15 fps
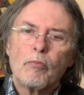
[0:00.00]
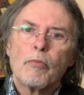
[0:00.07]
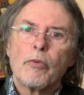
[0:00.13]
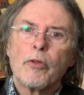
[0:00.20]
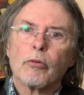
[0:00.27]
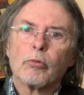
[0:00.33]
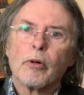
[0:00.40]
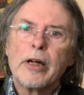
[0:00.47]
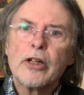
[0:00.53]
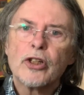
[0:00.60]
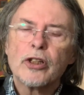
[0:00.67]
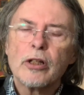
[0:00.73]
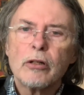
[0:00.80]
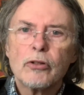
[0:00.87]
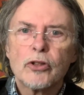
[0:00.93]
the
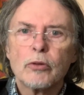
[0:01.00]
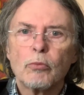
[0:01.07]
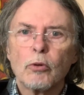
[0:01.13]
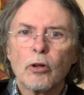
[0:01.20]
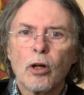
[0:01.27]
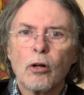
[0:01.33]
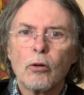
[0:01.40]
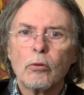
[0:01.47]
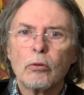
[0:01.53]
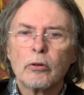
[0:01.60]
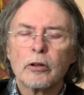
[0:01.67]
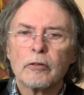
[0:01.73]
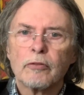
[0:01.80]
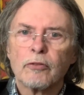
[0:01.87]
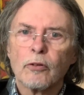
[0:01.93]
ratios that will hold
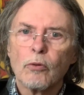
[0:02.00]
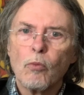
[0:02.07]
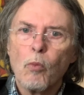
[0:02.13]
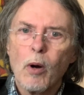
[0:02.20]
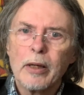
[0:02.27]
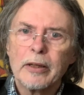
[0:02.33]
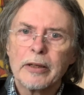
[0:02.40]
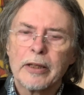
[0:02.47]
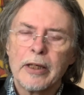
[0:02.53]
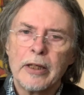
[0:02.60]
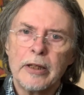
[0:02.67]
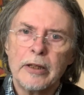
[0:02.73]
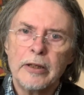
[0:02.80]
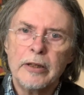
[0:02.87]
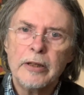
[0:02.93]
for one
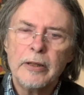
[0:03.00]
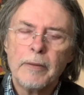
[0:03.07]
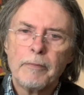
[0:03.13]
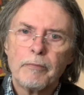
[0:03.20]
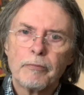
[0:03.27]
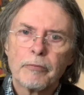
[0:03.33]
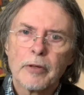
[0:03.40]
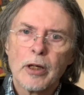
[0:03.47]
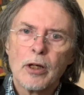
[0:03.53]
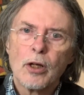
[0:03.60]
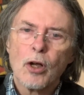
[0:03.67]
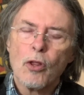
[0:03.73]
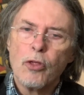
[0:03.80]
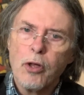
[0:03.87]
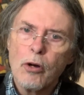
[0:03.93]
key,
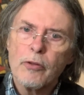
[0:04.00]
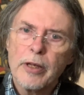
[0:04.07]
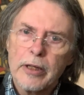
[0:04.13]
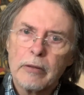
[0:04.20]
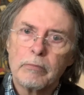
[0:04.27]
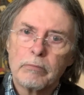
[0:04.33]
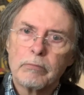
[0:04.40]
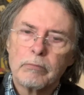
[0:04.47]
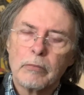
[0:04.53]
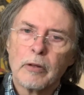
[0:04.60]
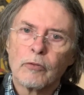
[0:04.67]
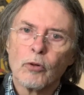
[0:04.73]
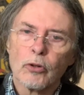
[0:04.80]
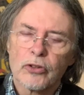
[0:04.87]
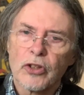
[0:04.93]
though they,
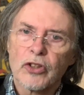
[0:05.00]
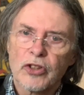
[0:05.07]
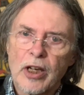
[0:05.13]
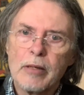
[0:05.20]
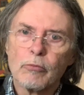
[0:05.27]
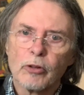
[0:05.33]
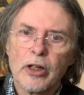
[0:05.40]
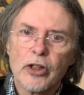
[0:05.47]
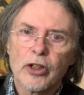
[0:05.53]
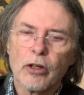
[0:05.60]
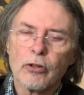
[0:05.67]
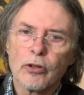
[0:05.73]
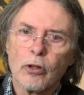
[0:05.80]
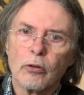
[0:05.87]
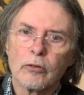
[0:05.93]
of course, the same
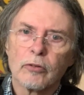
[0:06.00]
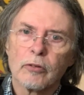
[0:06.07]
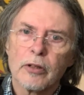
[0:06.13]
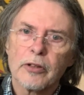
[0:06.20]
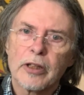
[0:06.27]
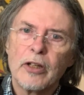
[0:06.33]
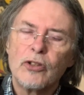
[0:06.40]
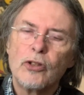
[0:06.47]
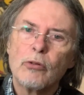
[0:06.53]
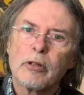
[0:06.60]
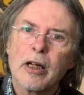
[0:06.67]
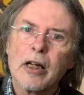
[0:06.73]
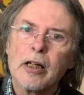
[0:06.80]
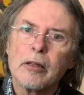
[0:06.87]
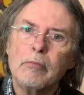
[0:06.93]
ratios hold for other keys, you
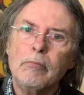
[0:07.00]
can't